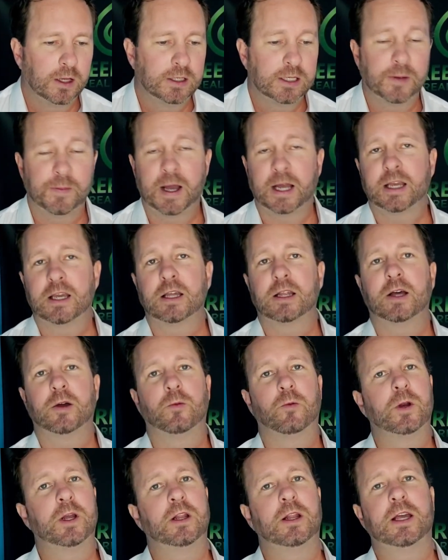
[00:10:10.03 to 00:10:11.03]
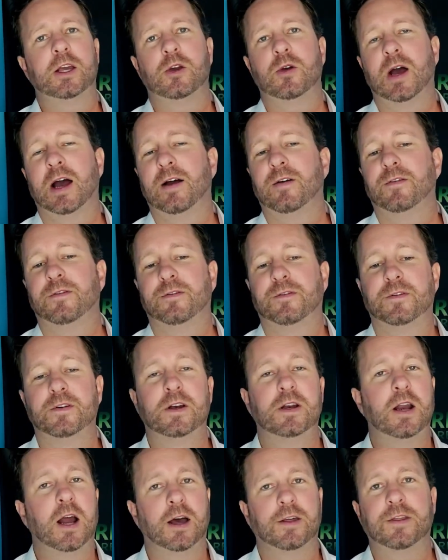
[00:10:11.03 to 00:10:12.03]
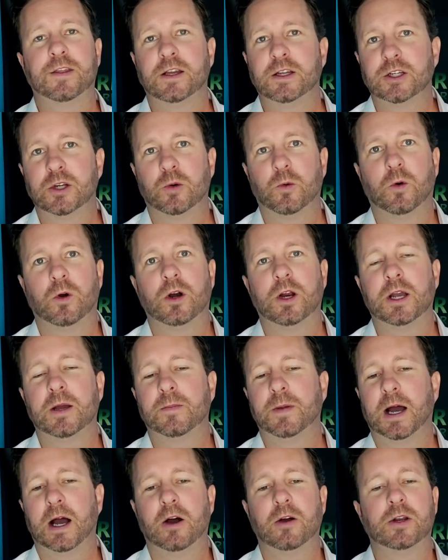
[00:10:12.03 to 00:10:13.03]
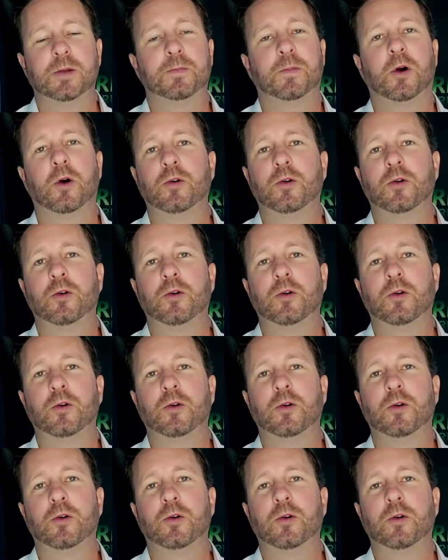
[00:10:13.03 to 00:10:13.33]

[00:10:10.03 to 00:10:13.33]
Temecula, really, you have nothing to worry about.